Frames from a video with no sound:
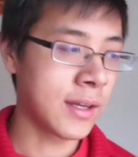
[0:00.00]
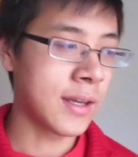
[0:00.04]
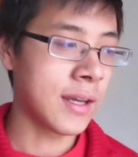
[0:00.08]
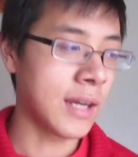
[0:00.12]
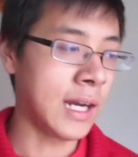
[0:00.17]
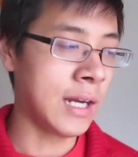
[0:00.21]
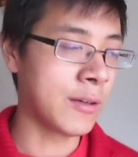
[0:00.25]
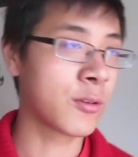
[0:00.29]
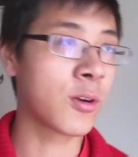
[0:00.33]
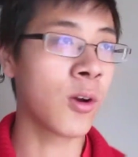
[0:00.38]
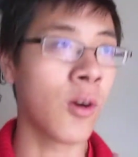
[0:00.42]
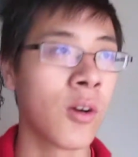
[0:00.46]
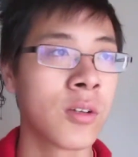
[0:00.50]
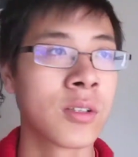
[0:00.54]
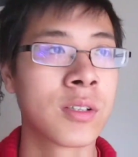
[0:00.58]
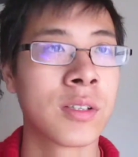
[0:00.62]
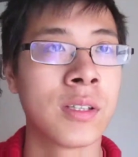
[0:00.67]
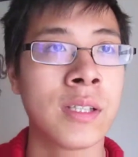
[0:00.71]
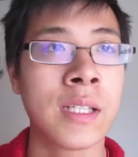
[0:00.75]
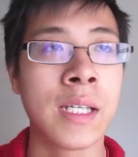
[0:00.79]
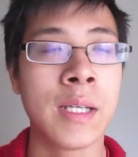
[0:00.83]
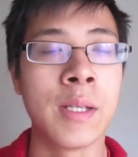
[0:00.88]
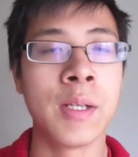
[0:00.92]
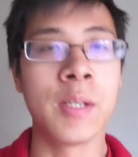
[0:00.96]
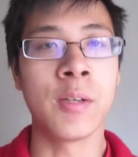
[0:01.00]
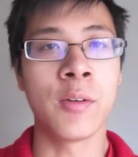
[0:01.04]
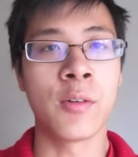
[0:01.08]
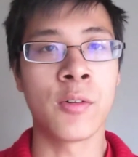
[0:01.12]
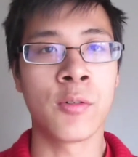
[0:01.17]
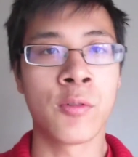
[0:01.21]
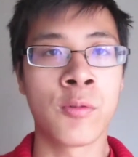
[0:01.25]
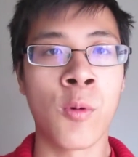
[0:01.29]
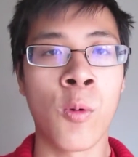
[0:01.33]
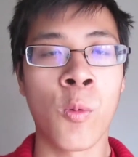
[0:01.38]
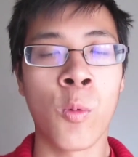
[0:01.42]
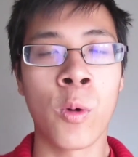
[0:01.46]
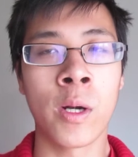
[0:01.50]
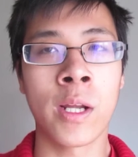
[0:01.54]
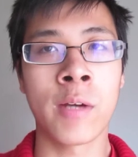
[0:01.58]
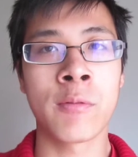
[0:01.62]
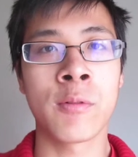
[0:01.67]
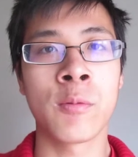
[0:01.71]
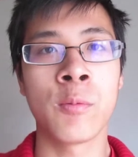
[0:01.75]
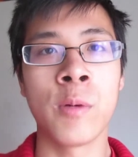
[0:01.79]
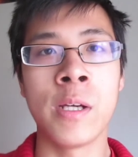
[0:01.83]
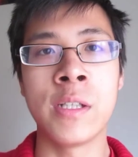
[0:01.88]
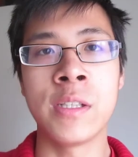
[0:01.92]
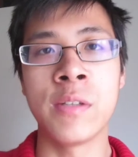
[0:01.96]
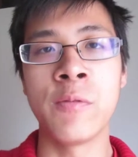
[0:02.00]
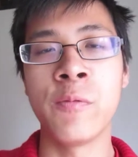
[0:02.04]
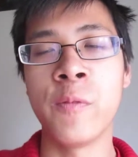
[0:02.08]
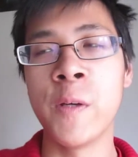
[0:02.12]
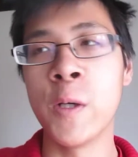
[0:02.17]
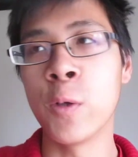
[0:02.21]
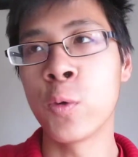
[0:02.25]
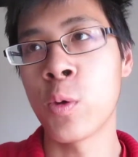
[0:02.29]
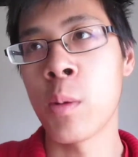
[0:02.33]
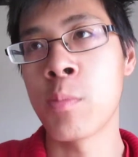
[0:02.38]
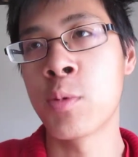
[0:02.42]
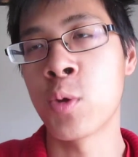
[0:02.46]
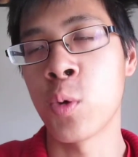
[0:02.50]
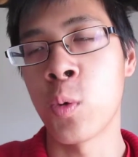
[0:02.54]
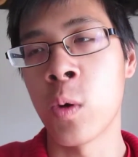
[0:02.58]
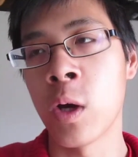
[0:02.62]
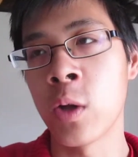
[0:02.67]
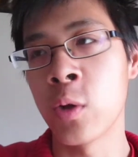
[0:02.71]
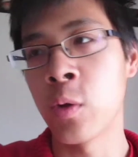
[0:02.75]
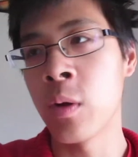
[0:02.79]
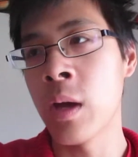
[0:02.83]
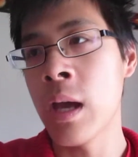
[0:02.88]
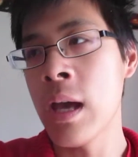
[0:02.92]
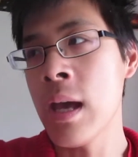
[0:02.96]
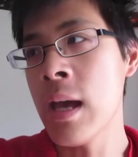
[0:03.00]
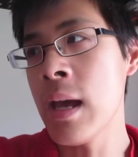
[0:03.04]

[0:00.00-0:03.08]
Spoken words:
I've constantly, for whatever reason, field trips or other,